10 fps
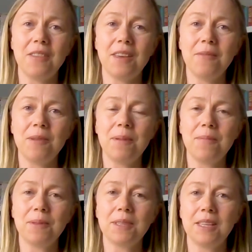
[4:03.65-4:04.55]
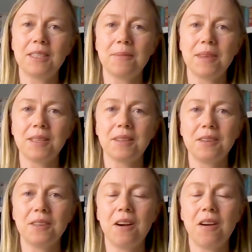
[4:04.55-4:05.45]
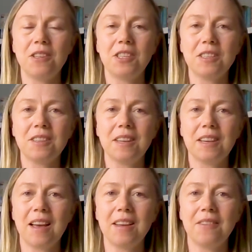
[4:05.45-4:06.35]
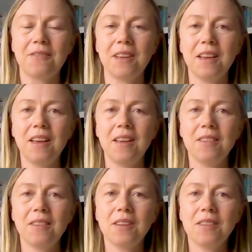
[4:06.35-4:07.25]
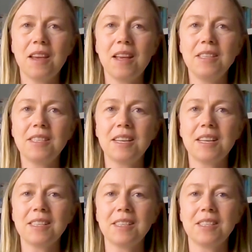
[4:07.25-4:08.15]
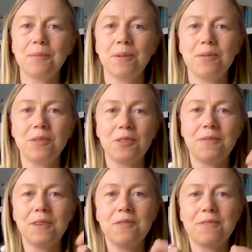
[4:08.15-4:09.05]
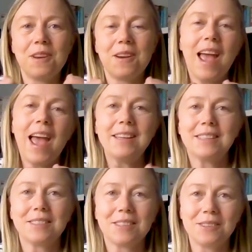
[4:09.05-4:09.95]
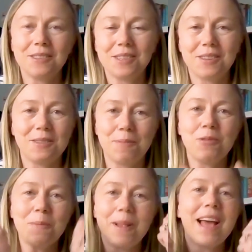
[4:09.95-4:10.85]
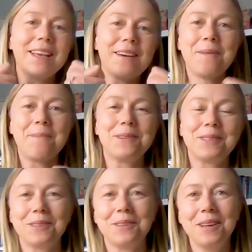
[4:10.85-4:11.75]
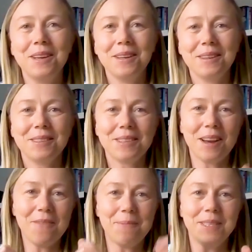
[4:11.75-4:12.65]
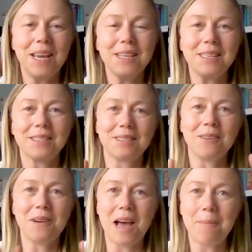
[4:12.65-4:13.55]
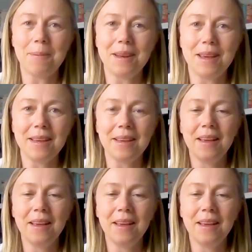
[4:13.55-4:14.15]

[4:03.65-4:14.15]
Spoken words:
I think when people say something's urgent, the instinct is to pull the duvet over your head and to pull the blanket up and to kind of pretend it's not happening.